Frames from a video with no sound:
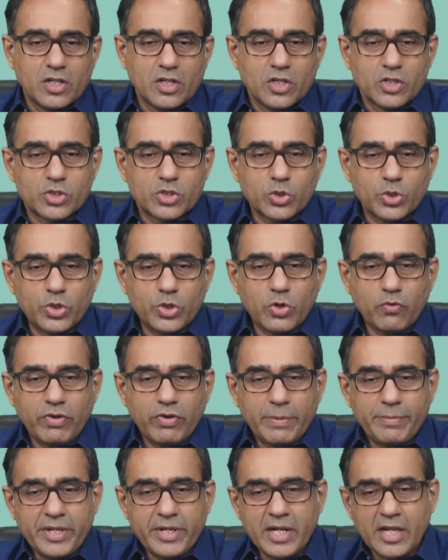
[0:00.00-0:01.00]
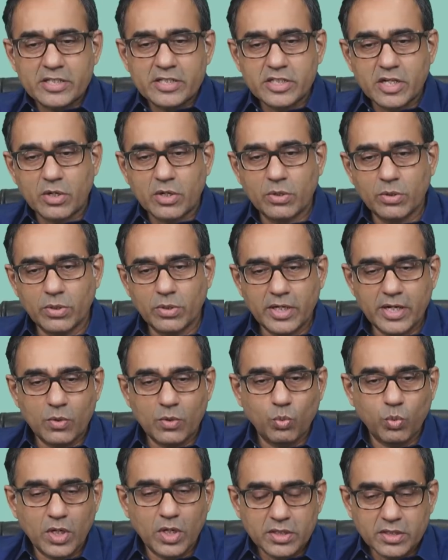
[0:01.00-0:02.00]
So your webinars are good
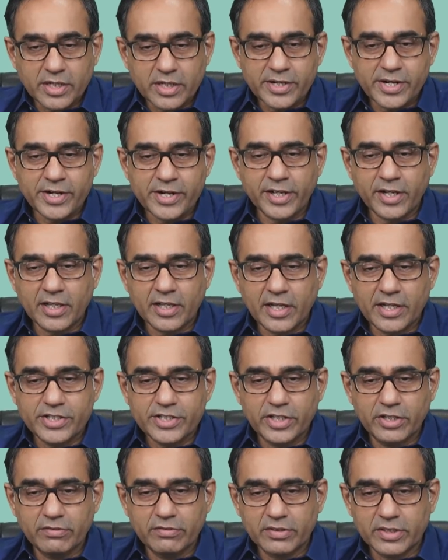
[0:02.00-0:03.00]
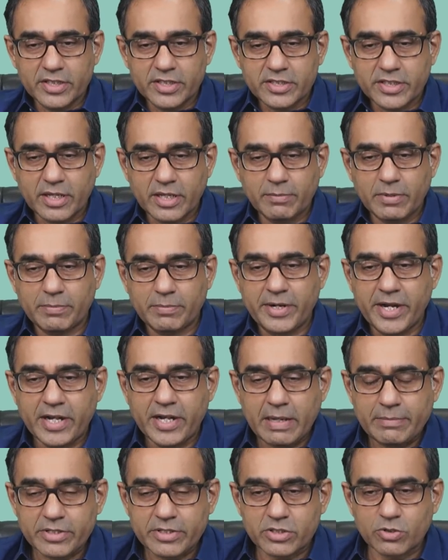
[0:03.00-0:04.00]
and worth attending, Rajiv is saying, but many
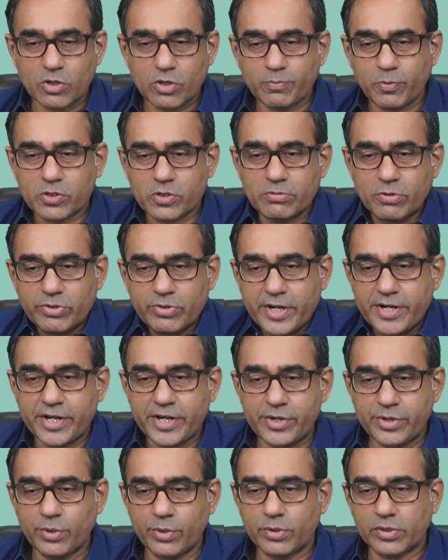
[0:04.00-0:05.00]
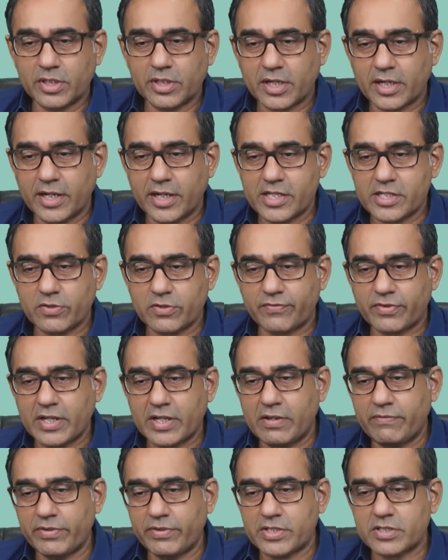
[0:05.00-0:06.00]
times it's not possible to attend due to the clash of
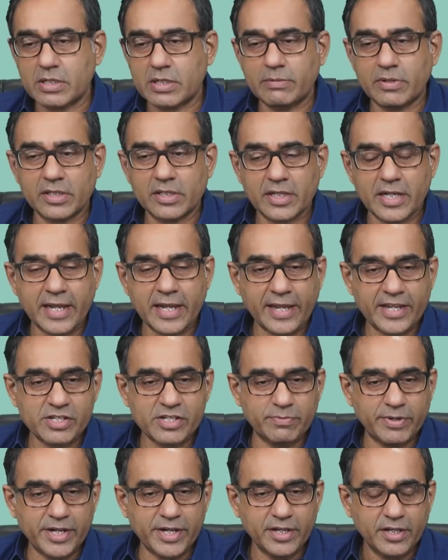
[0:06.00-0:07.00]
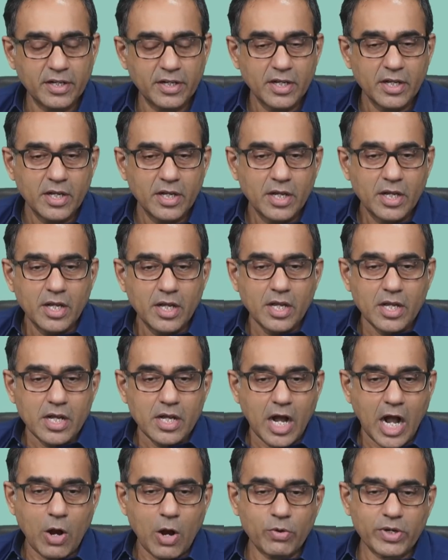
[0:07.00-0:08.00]
time with some other engagement.
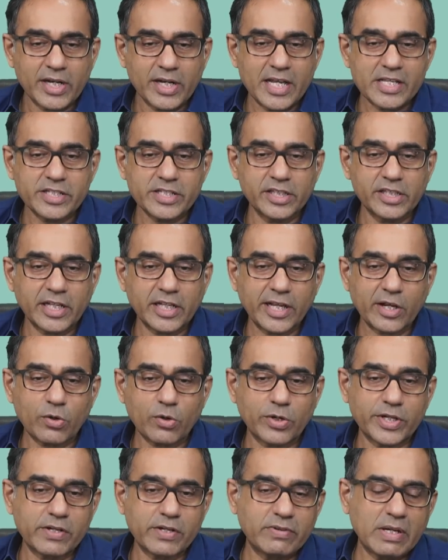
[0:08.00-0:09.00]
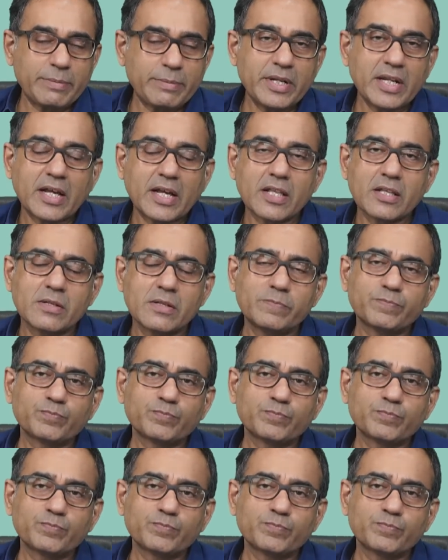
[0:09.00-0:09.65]
How can I see the recorded webinar?